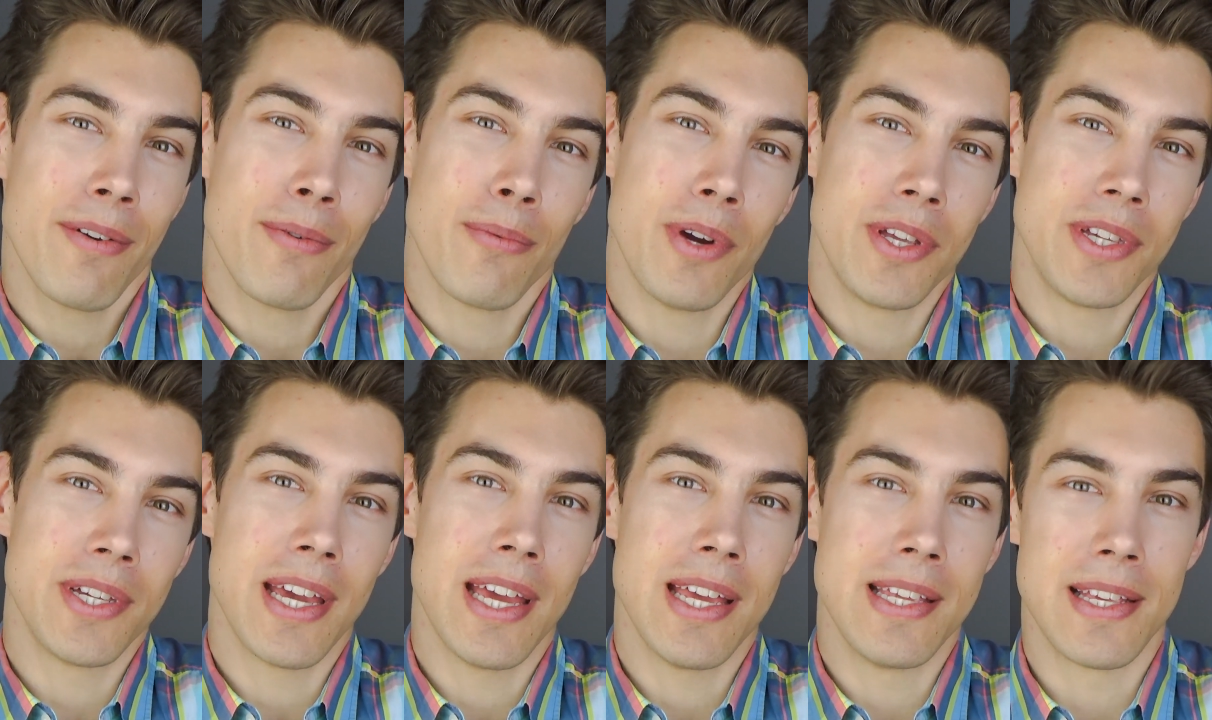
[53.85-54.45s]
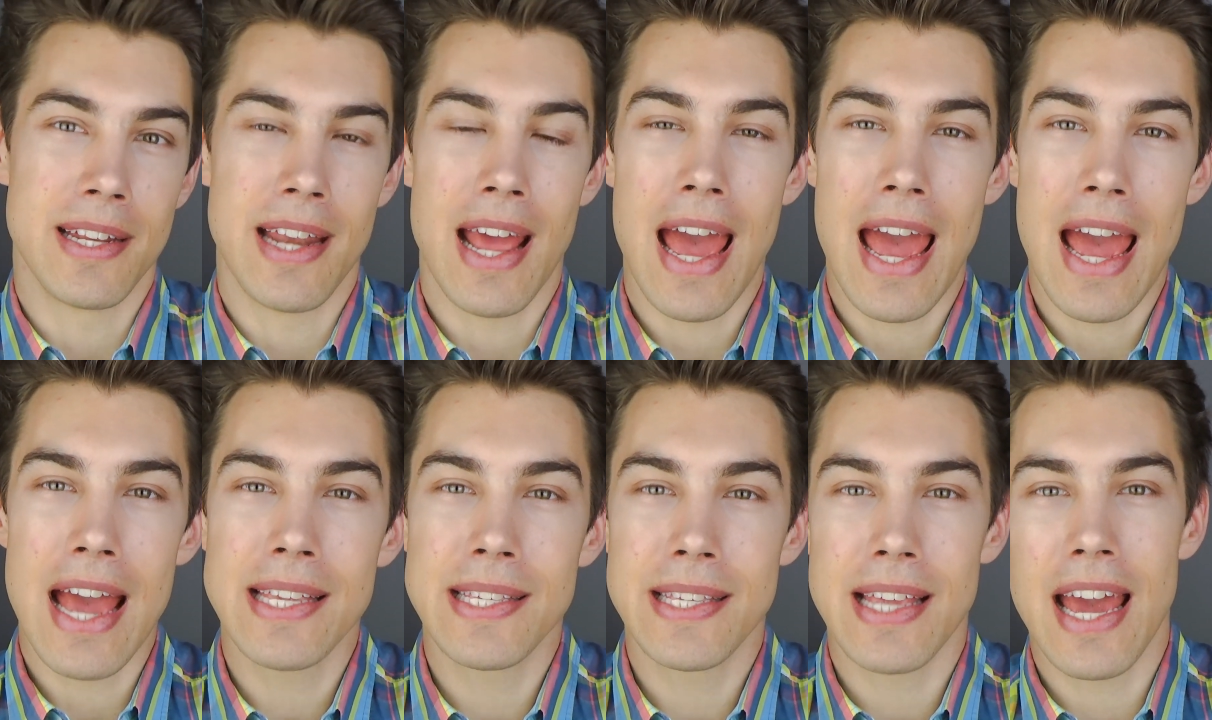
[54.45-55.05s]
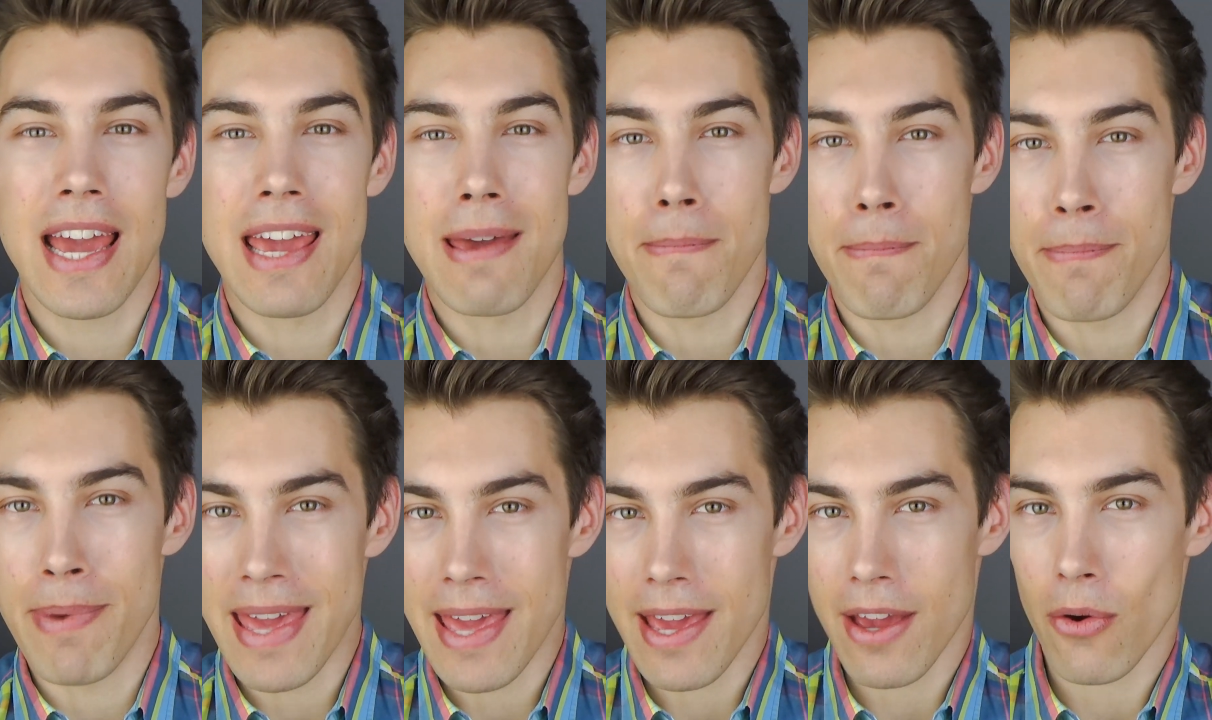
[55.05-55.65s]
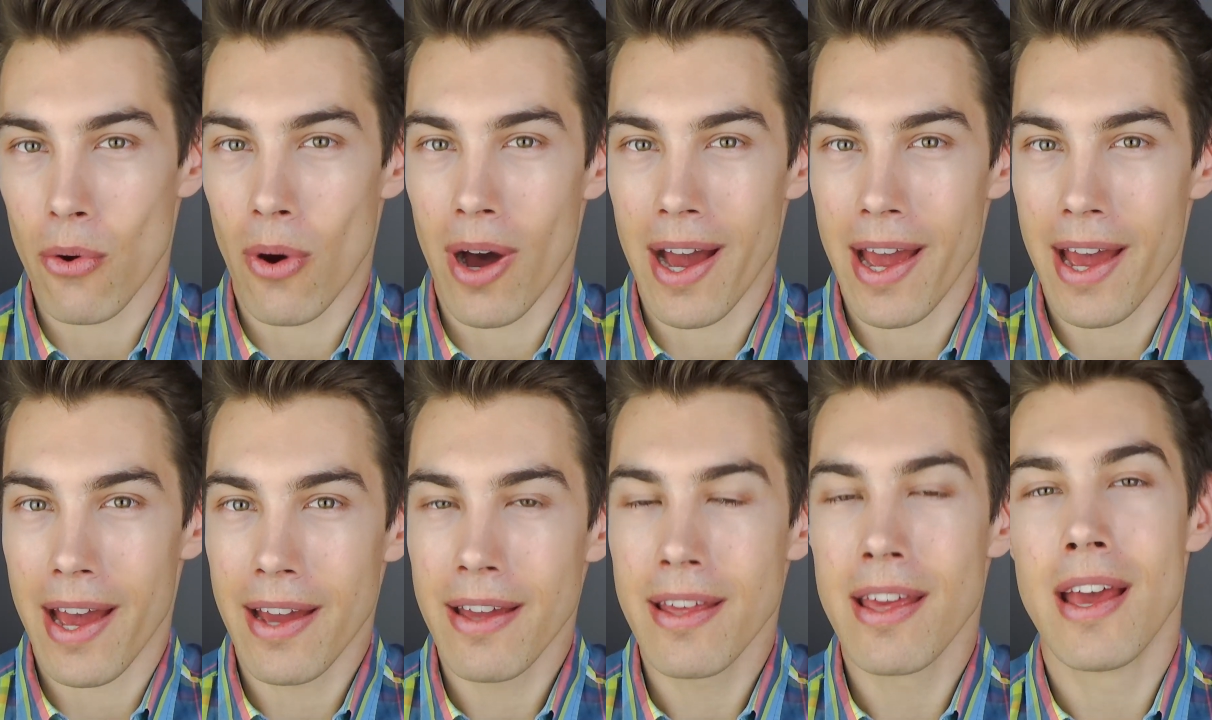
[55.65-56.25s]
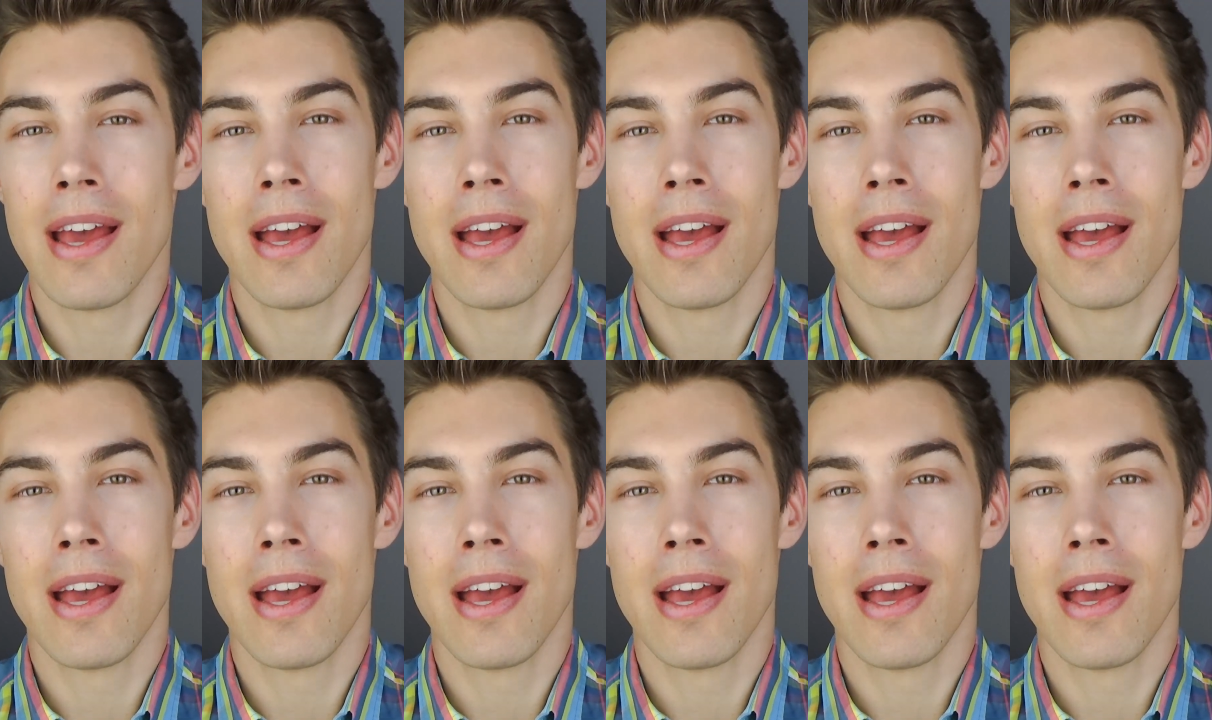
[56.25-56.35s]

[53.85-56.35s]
which is an SAB choir,